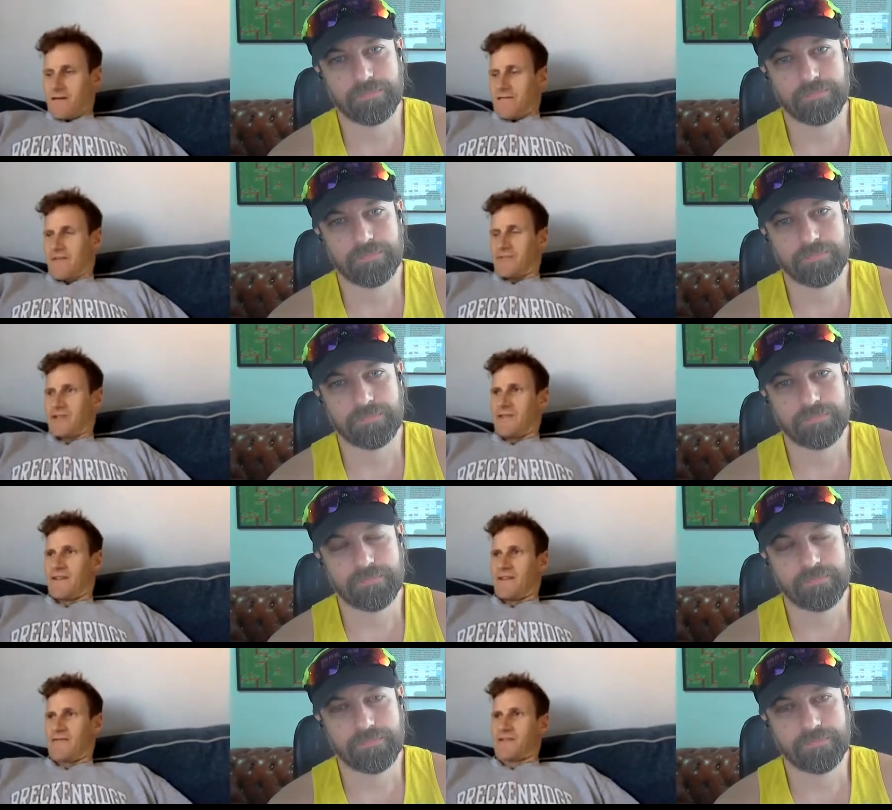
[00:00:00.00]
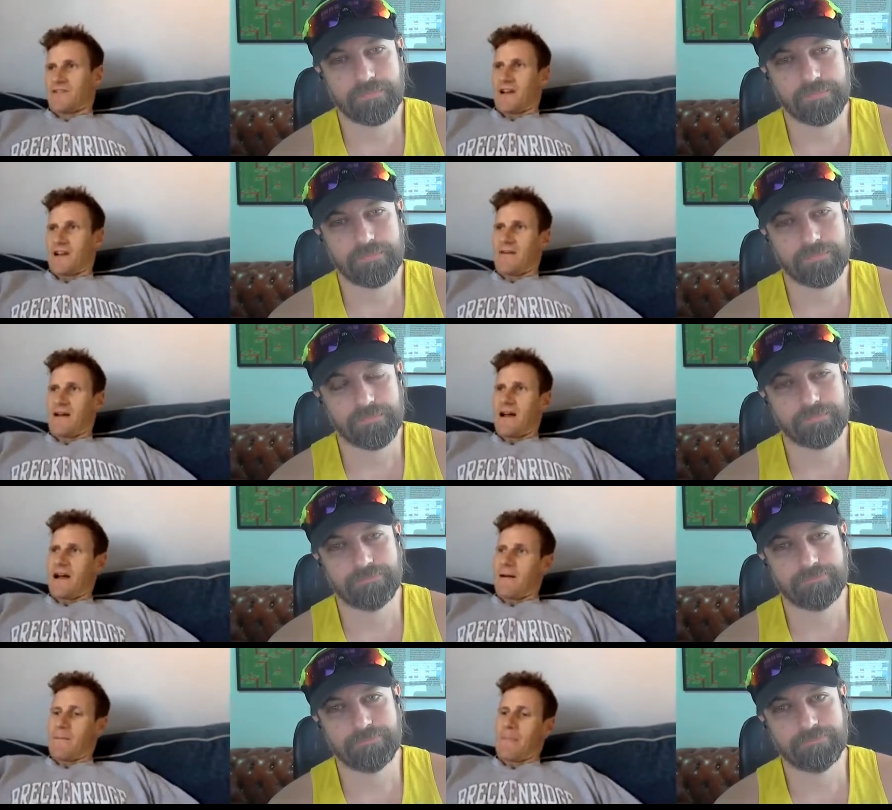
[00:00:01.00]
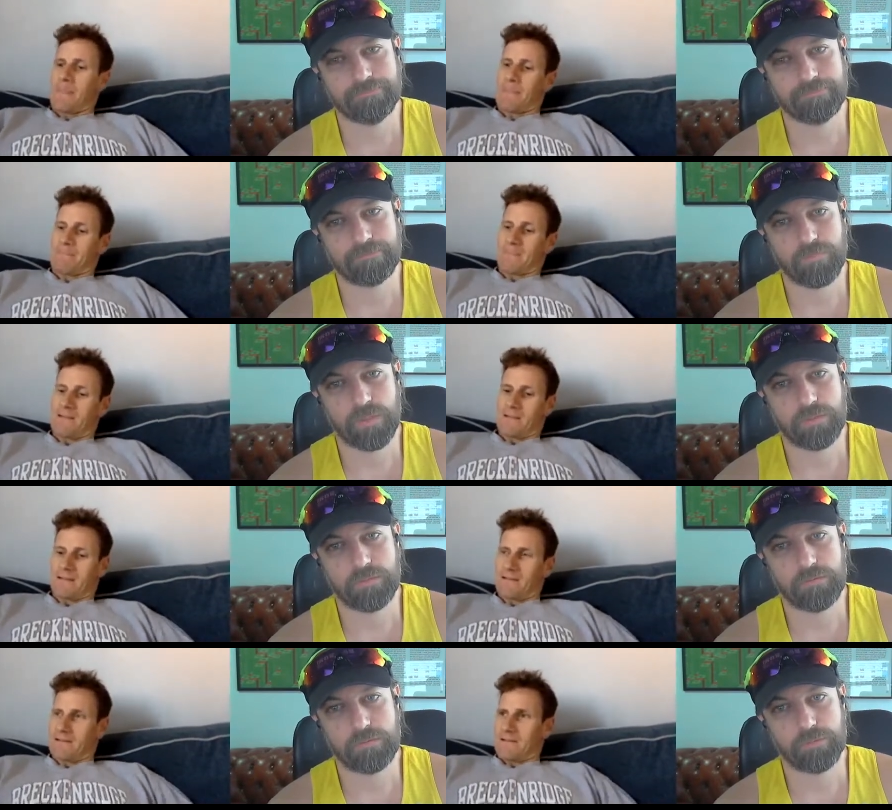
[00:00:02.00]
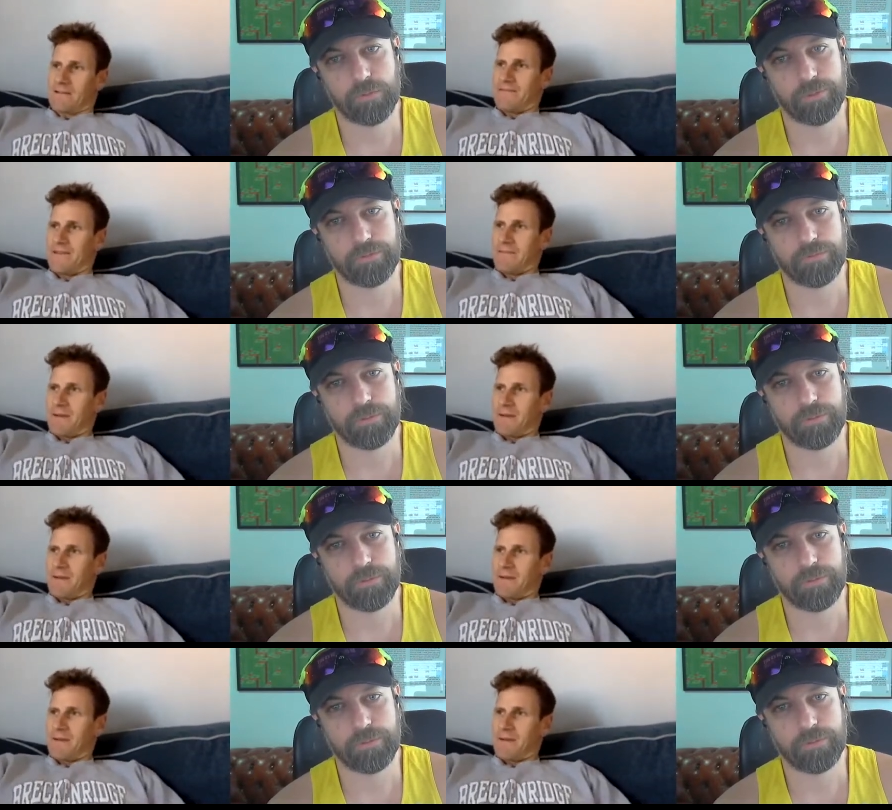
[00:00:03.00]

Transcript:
Speaker 1: Triathlete of all time. Um, I think